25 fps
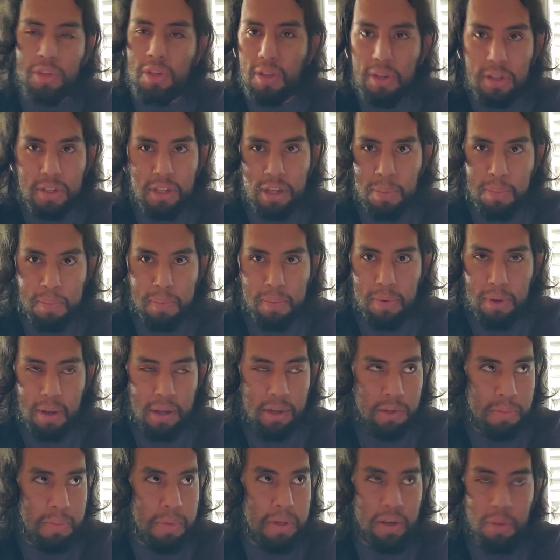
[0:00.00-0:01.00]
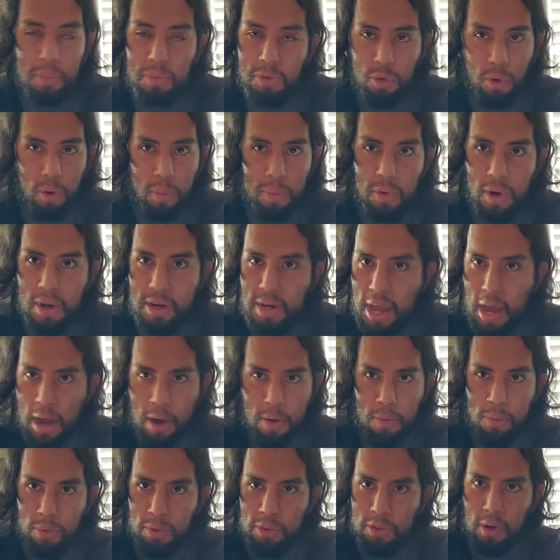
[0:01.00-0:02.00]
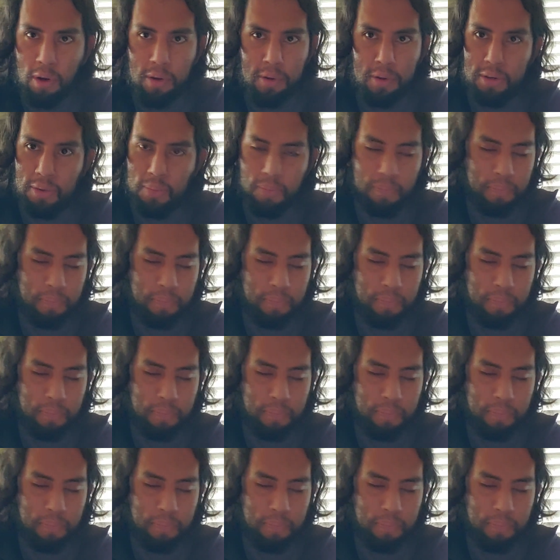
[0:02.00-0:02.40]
of the dip is being absorbed right now. We're starting to